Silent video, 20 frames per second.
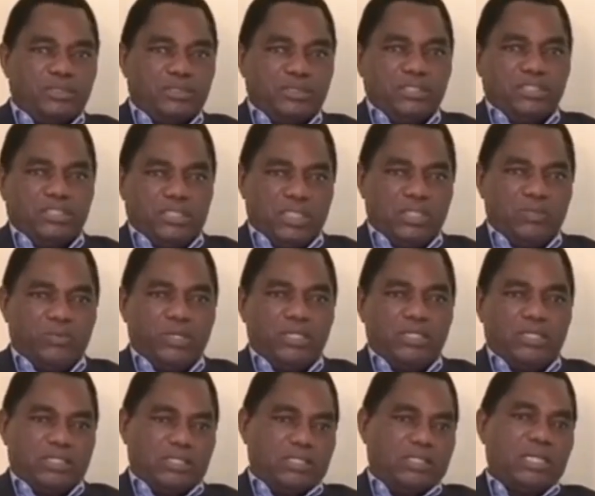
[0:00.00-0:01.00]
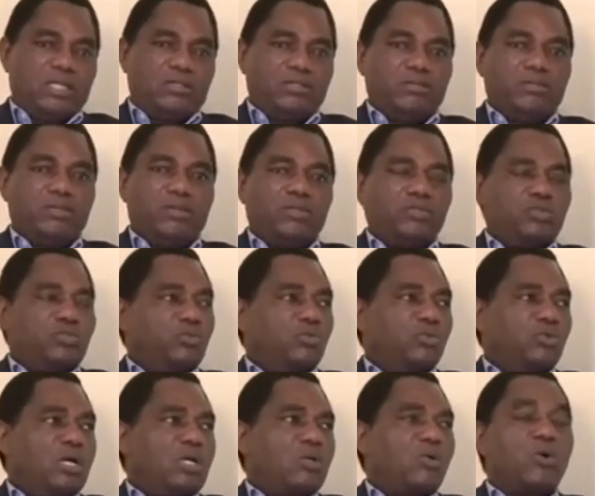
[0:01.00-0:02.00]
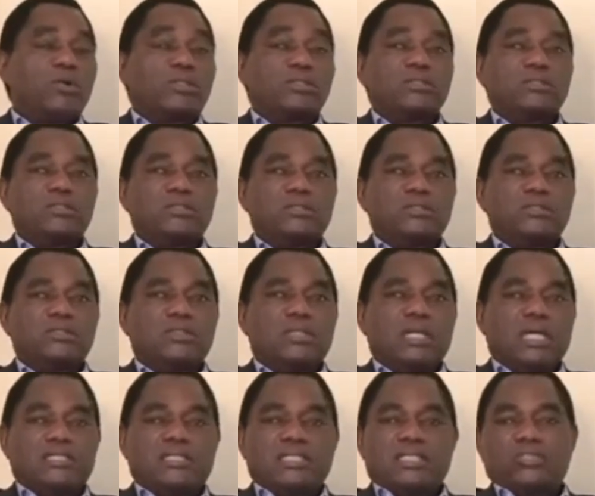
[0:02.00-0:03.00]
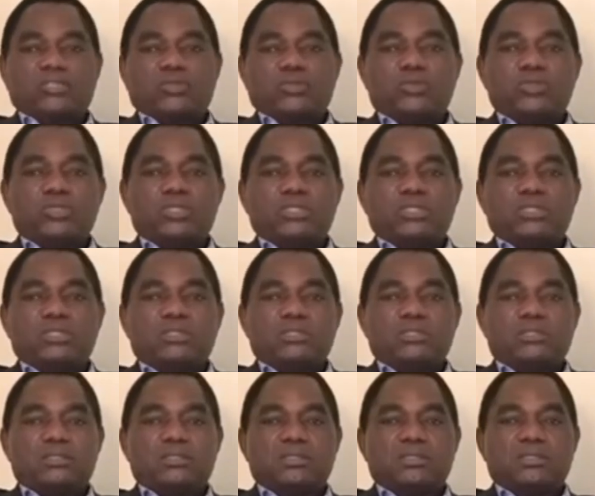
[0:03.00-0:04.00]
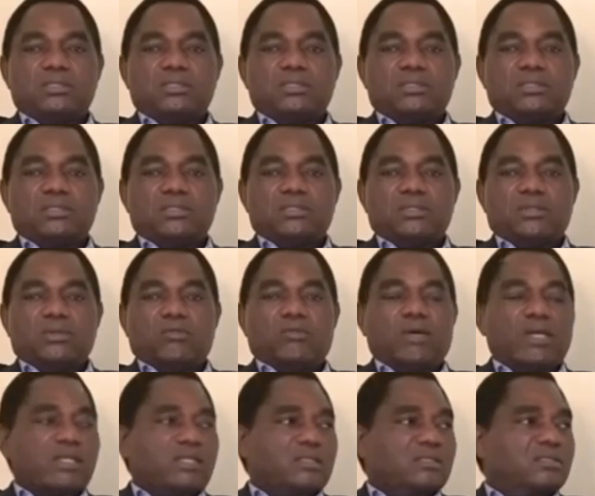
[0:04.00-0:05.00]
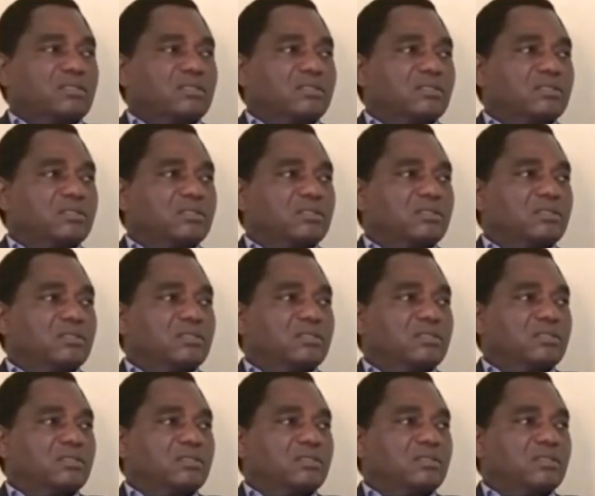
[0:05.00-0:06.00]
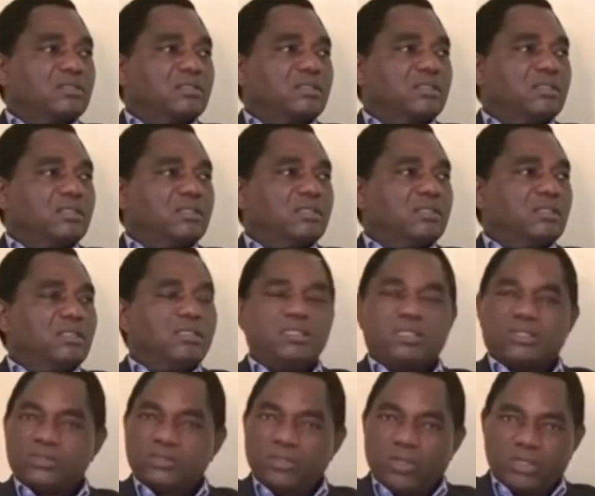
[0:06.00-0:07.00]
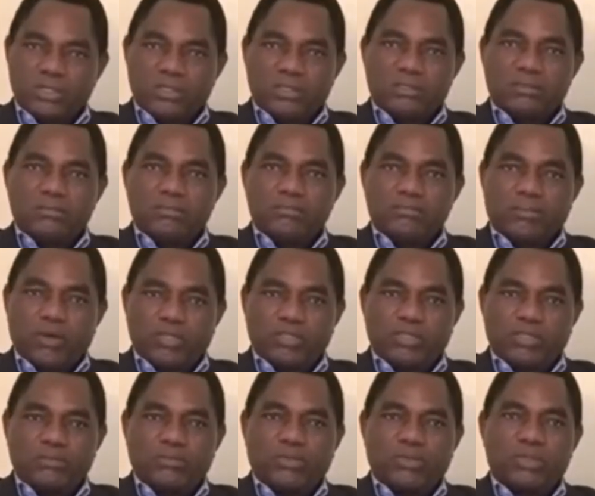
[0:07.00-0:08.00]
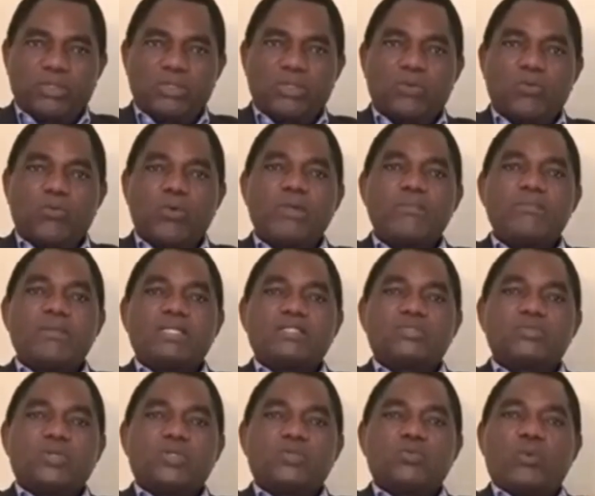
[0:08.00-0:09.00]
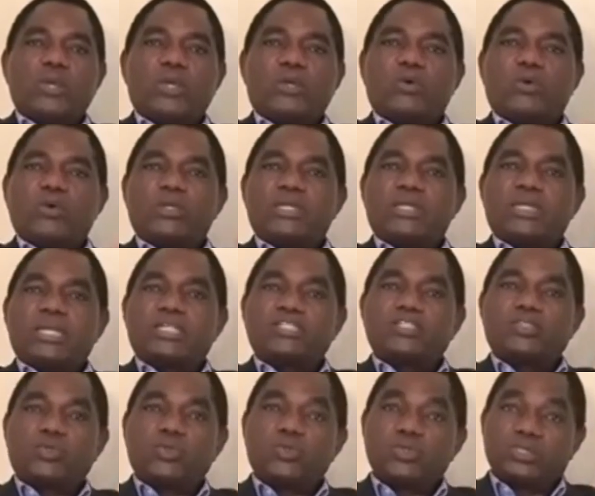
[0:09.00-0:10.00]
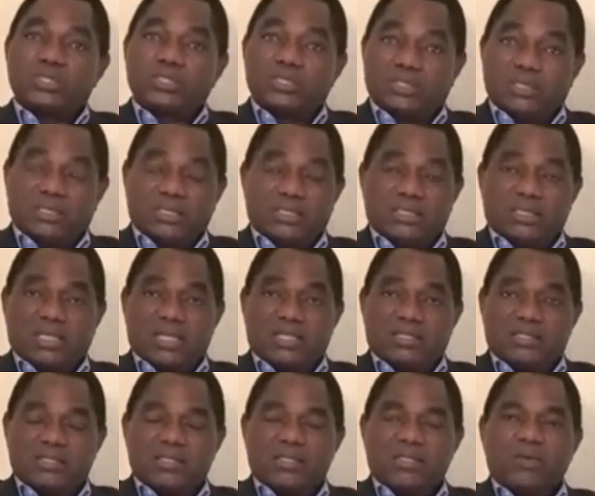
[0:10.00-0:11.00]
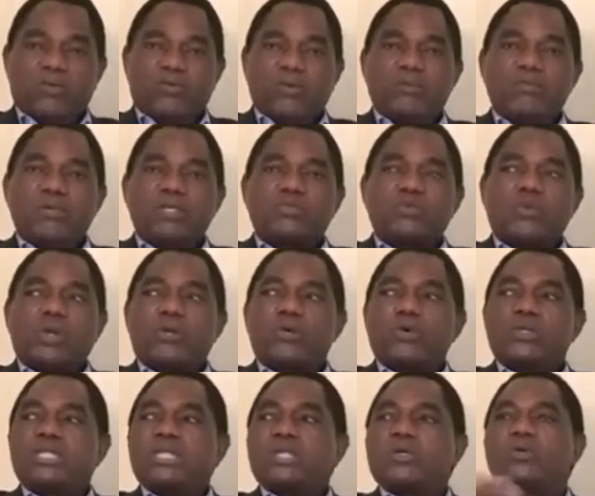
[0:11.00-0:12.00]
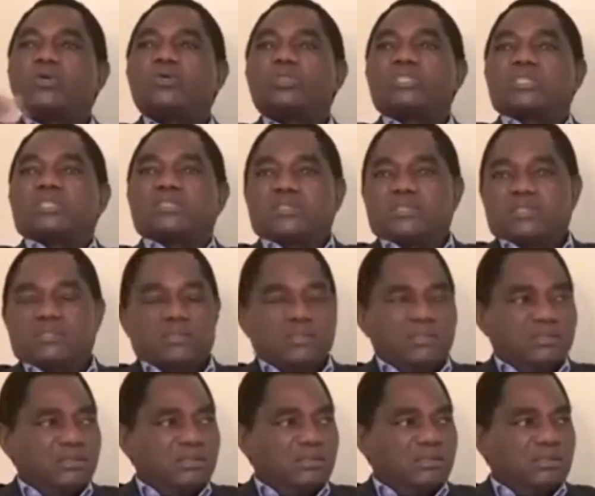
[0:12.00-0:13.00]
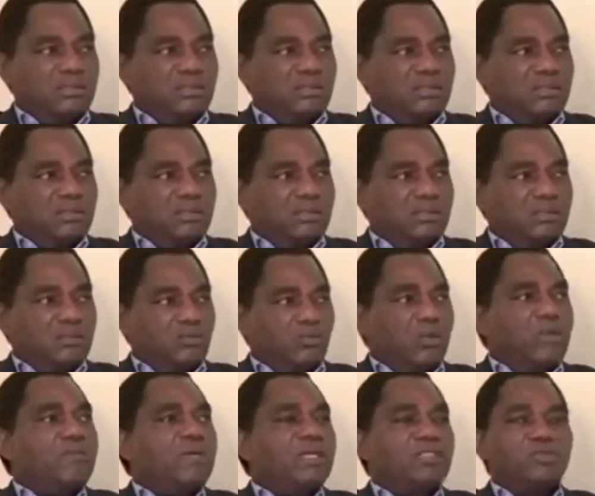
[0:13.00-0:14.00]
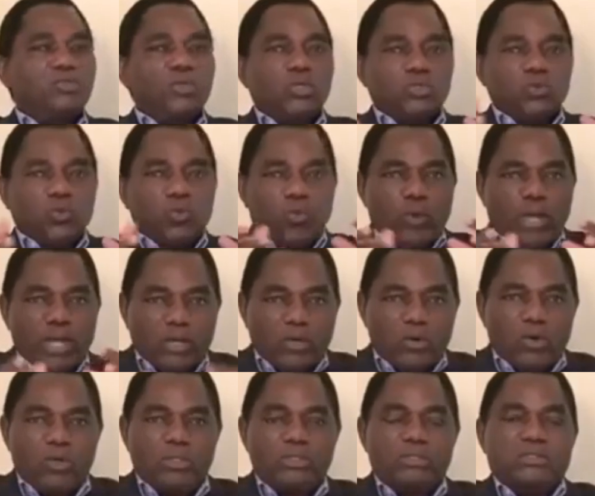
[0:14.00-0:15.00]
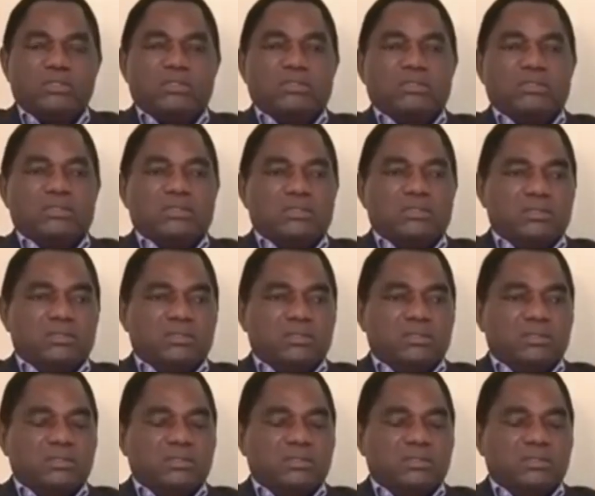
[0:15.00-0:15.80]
Trying to insinuate that this country belongs to you alone, at the exclusion of others. It is not possible. We must not work on exclusions in this country. We must work on inclusions. We must not work on